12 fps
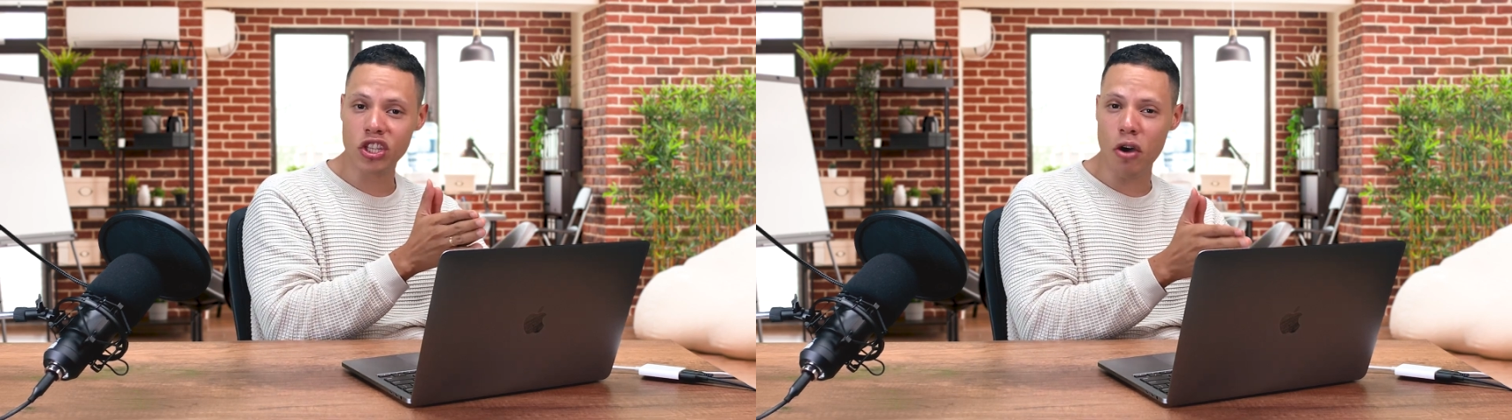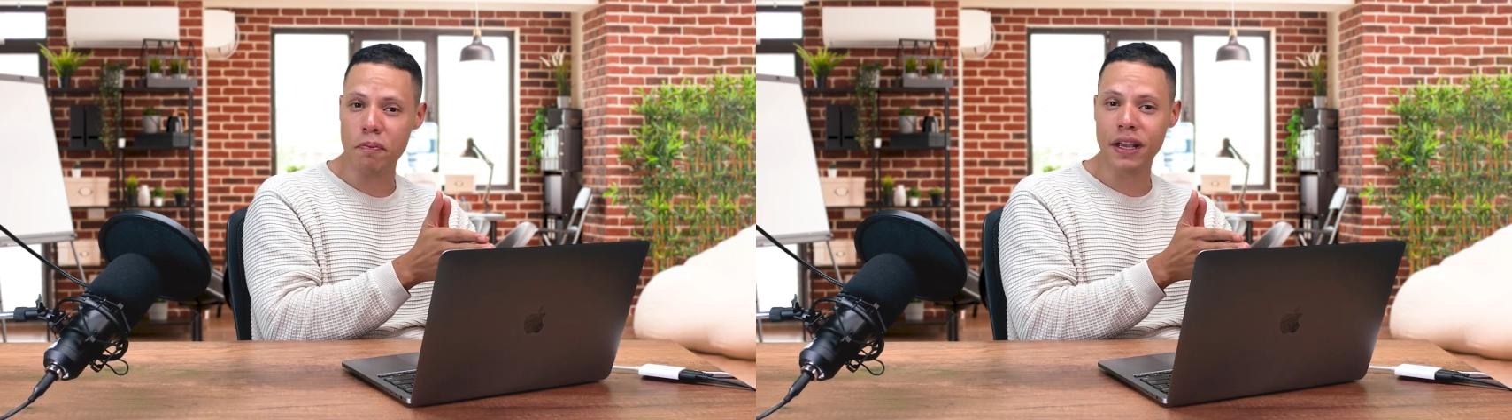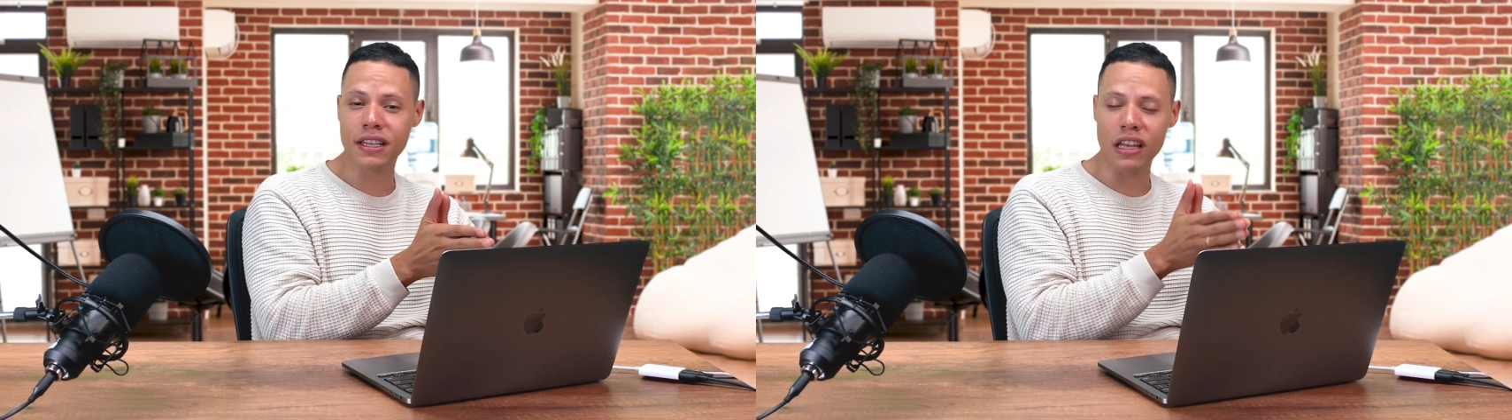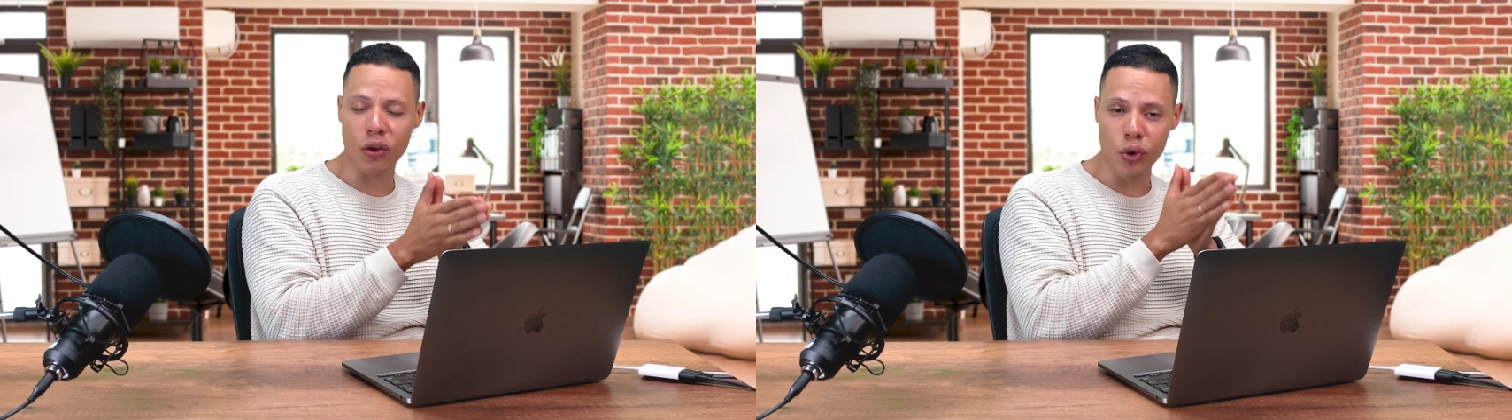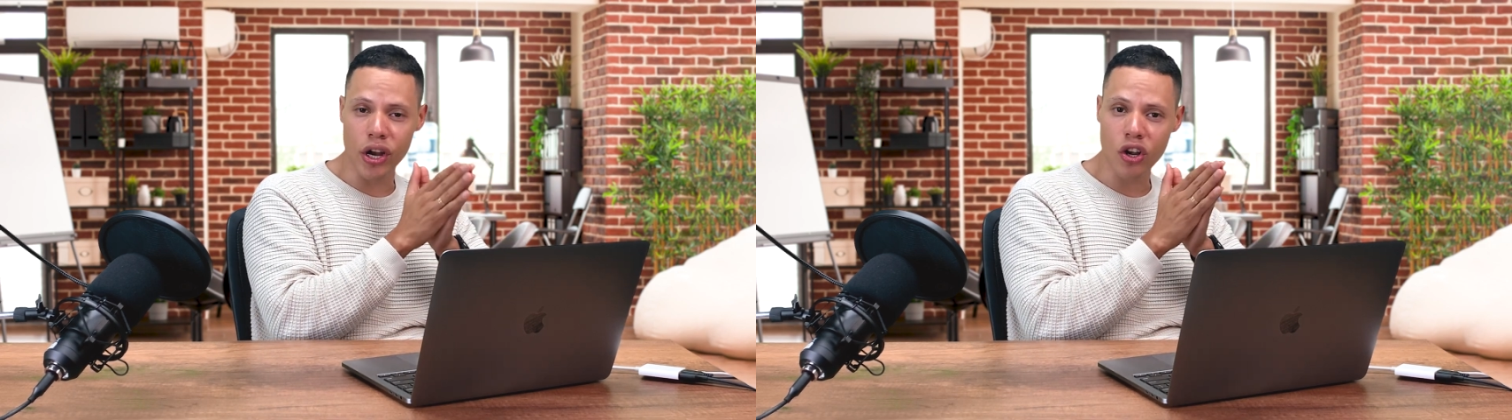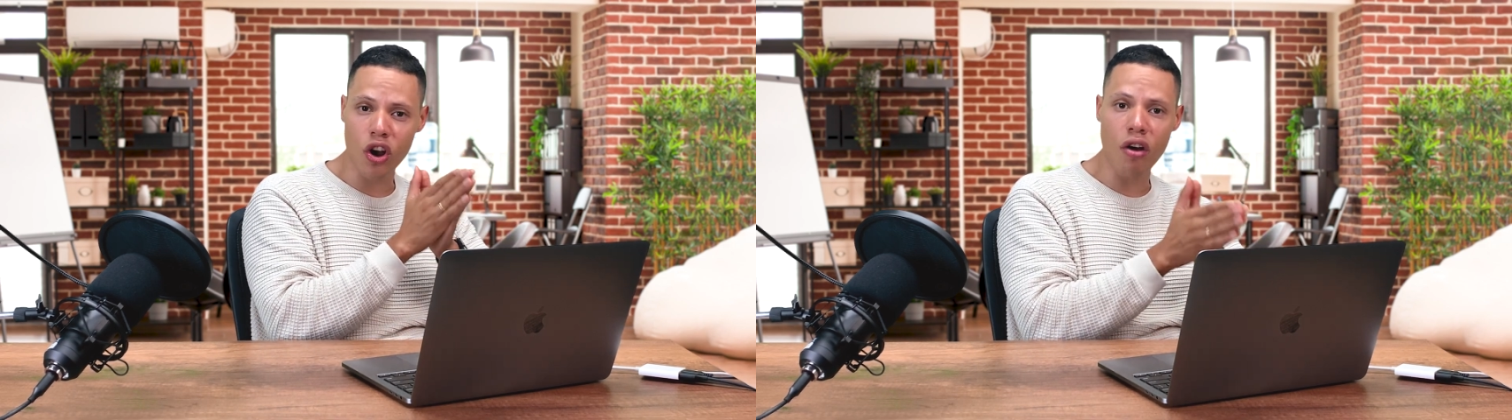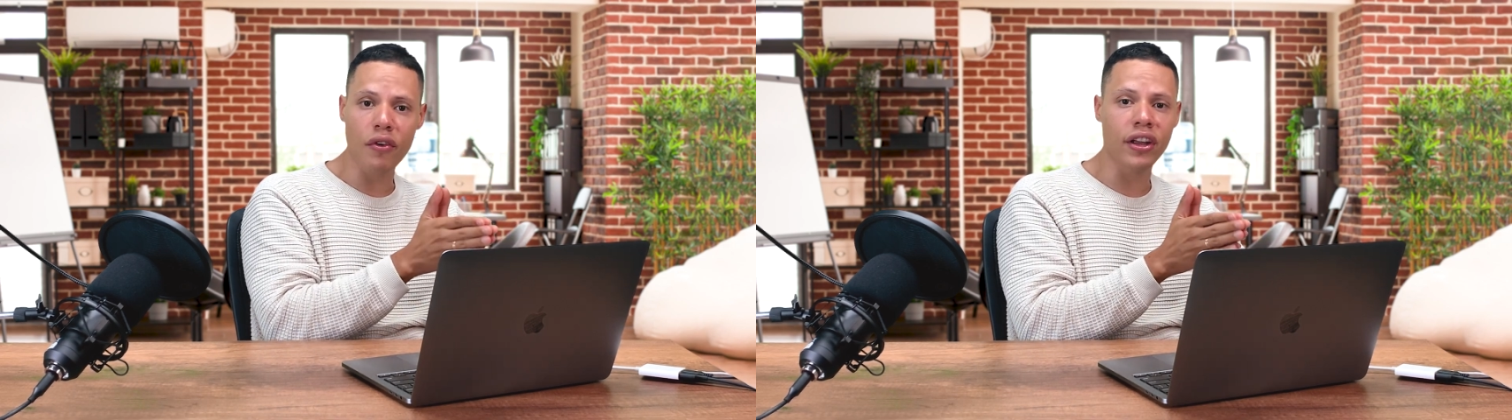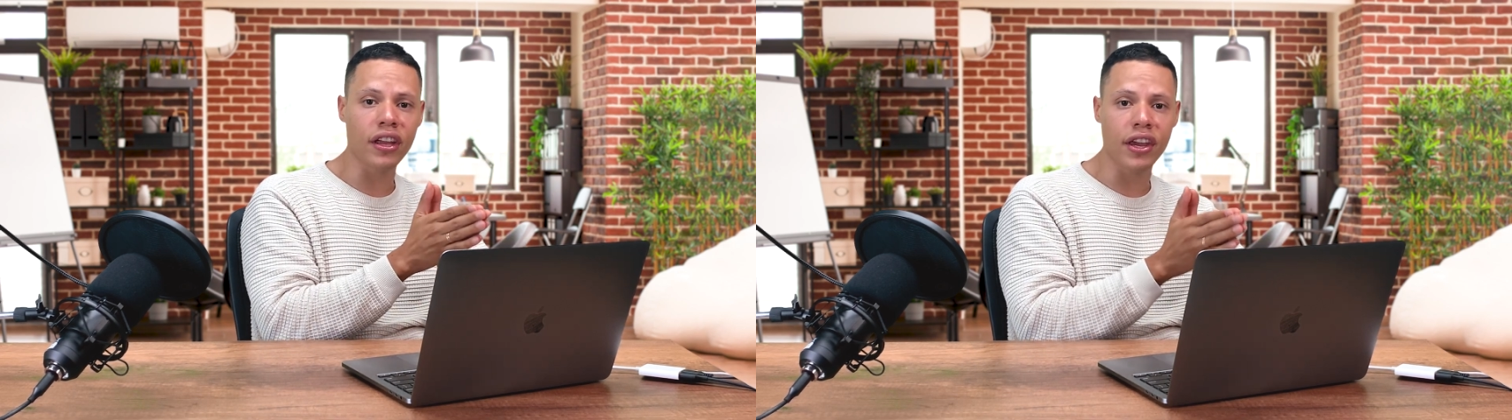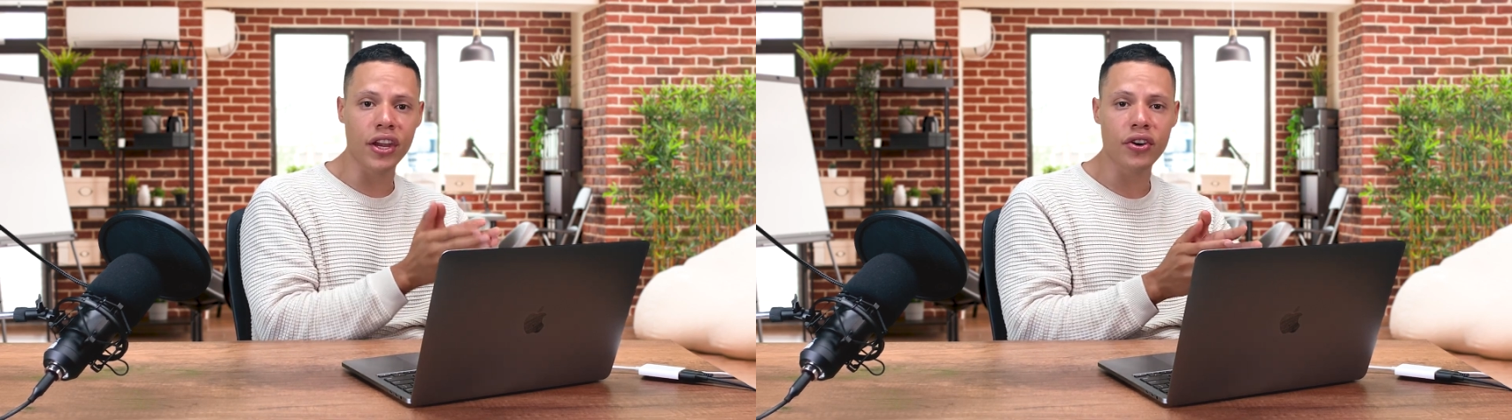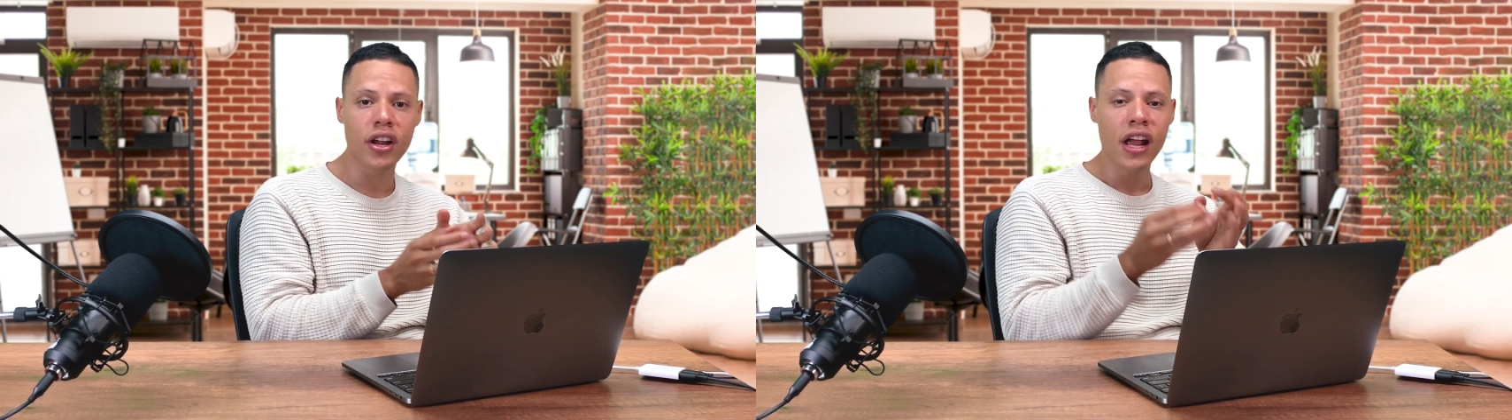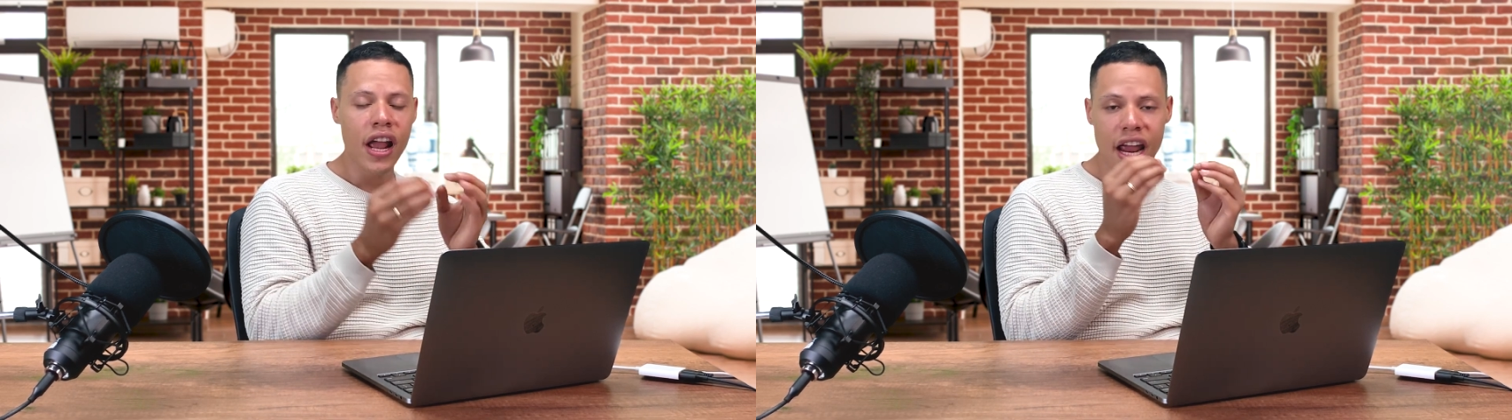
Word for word: topics that we are covering here,